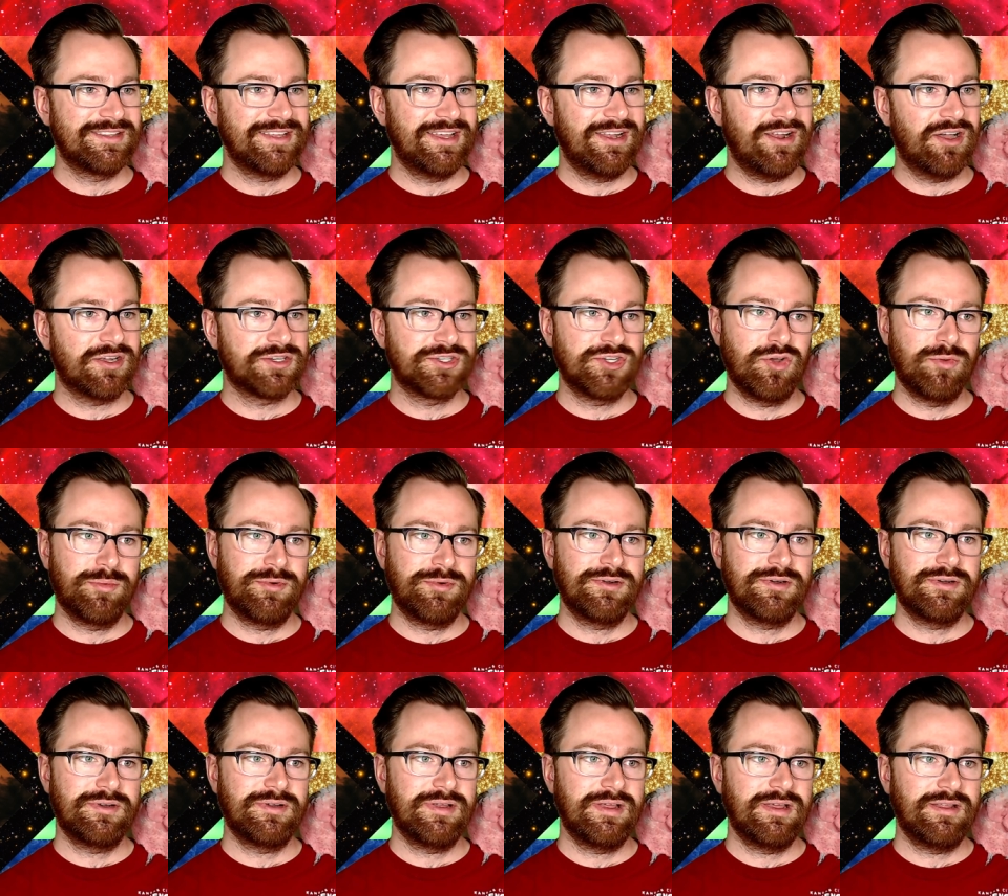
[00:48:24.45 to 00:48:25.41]
Then
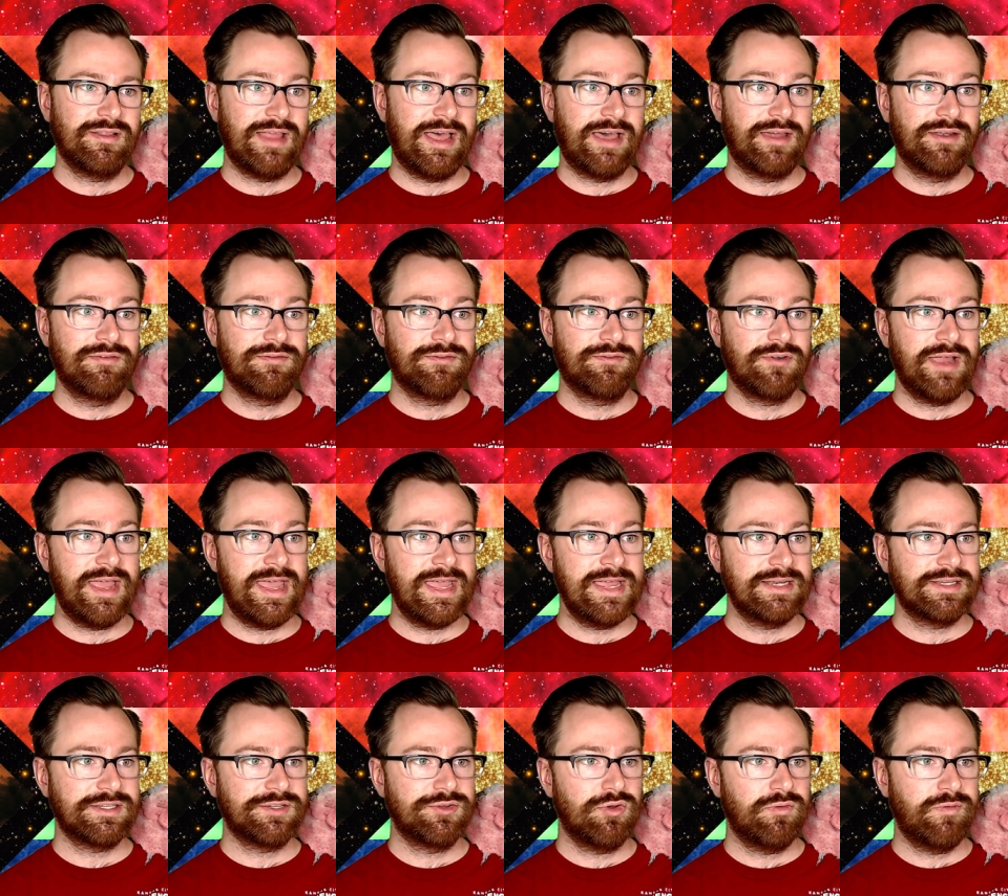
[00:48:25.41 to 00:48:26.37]
October, uh, Latin for
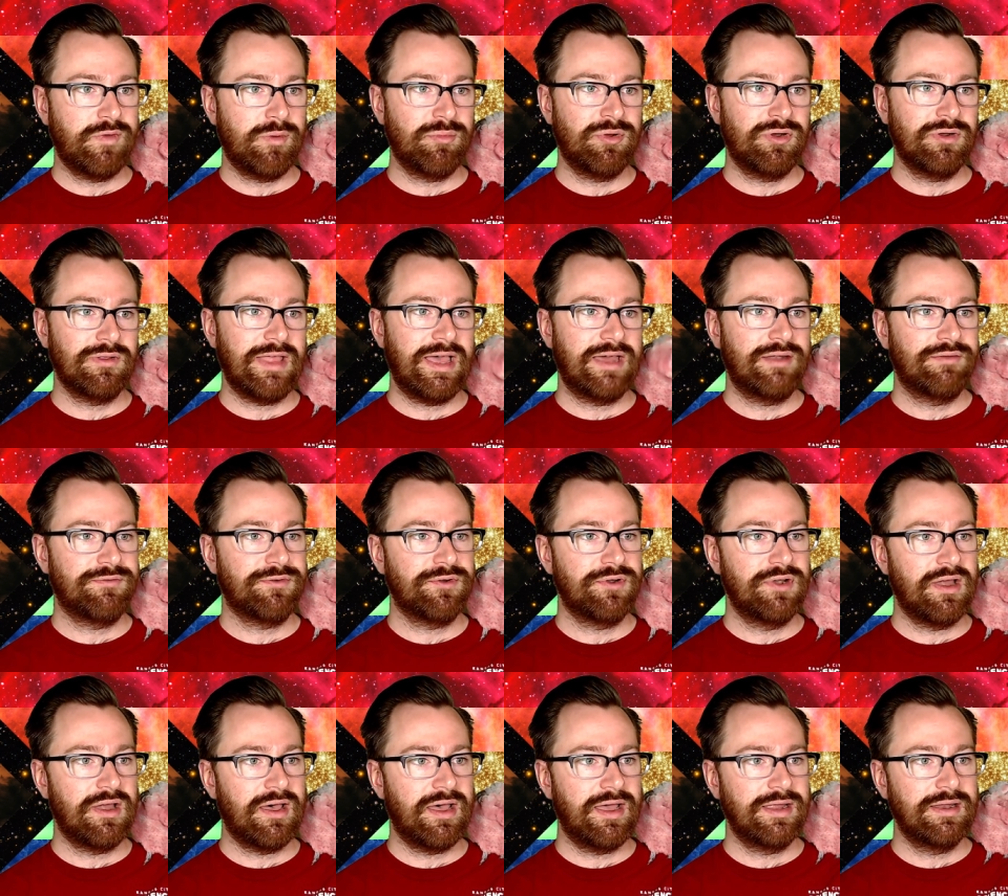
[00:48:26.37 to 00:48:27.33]
eight, November, Latin for
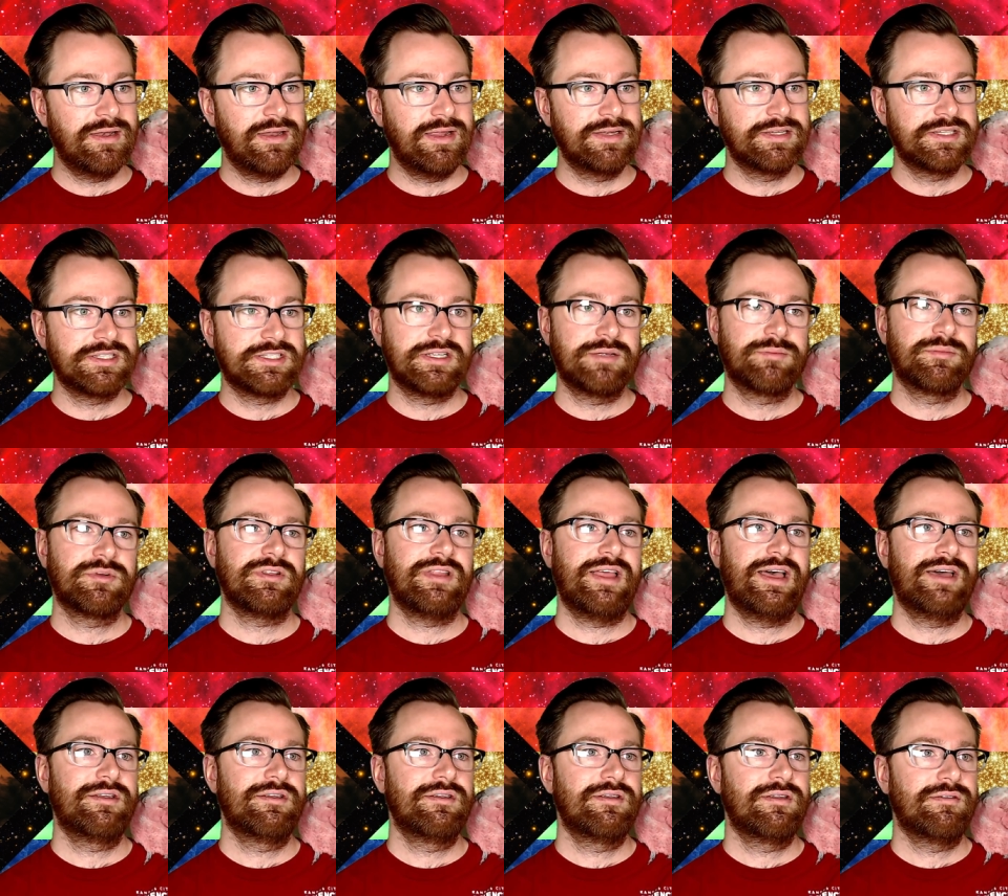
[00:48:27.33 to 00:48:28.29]
nine, and December,
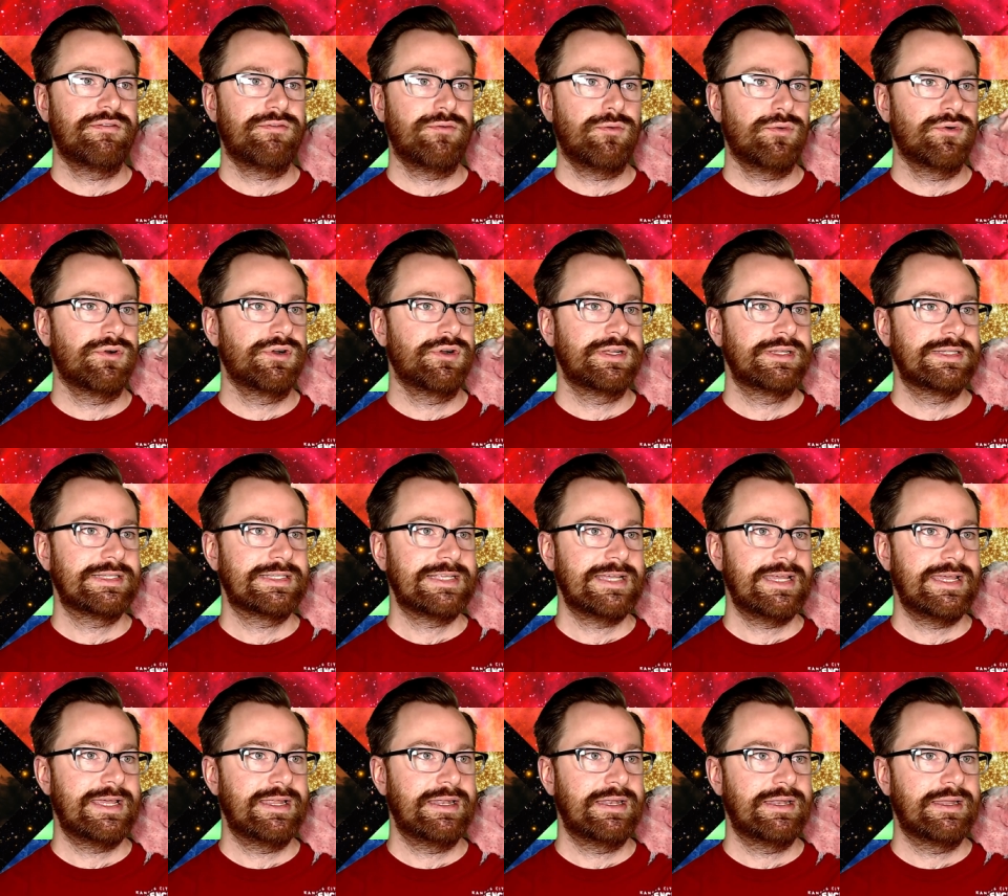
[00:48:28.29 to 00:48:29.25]
Latin for
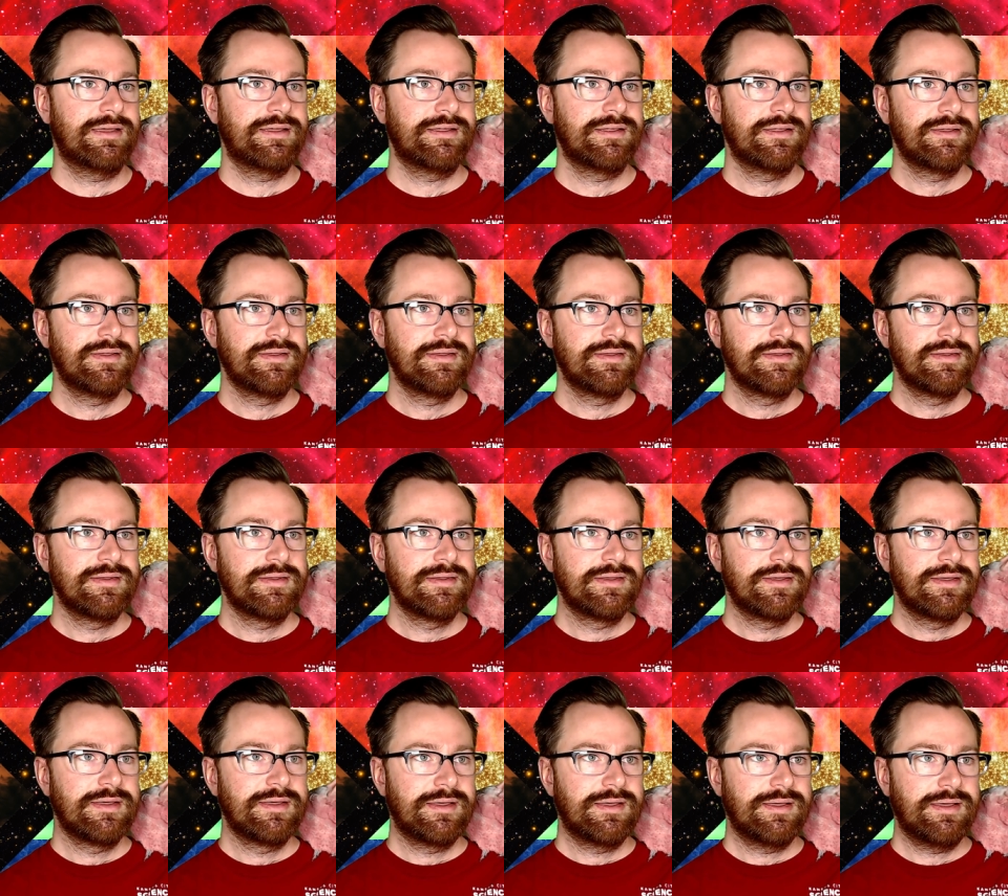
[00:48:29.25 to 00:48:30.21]
ten.
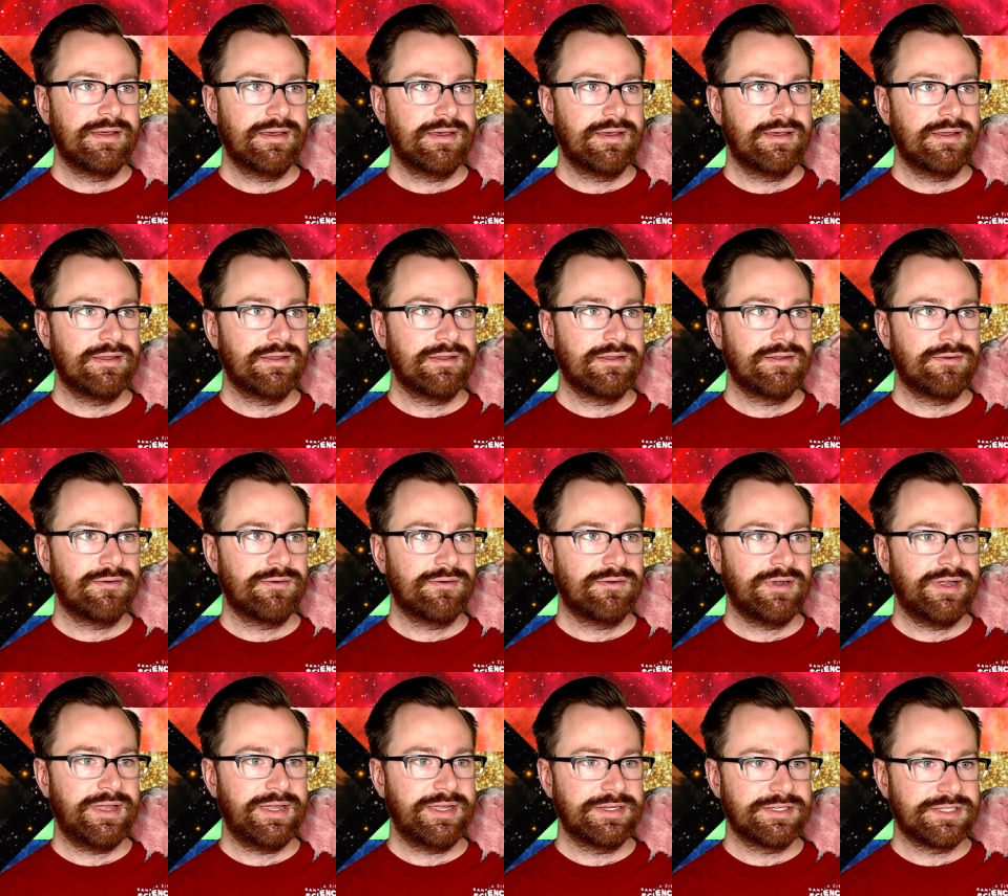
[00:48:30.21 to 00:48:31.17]
All
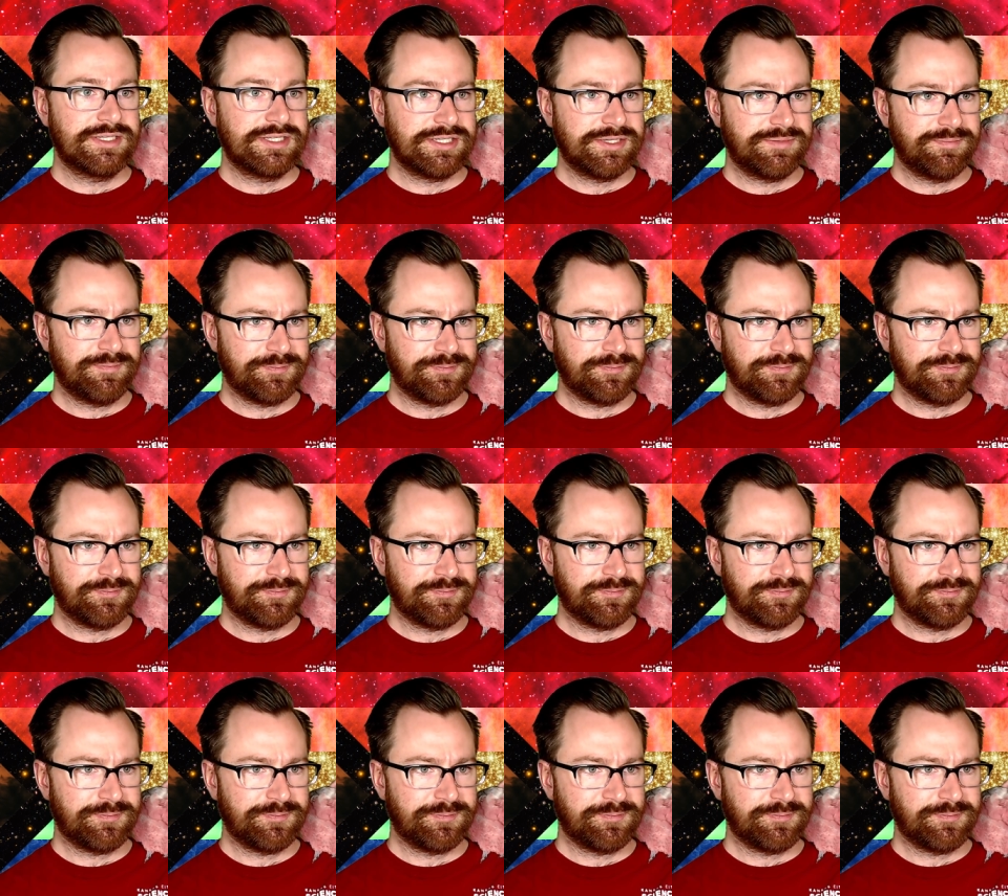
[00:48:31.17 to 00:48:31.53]
right.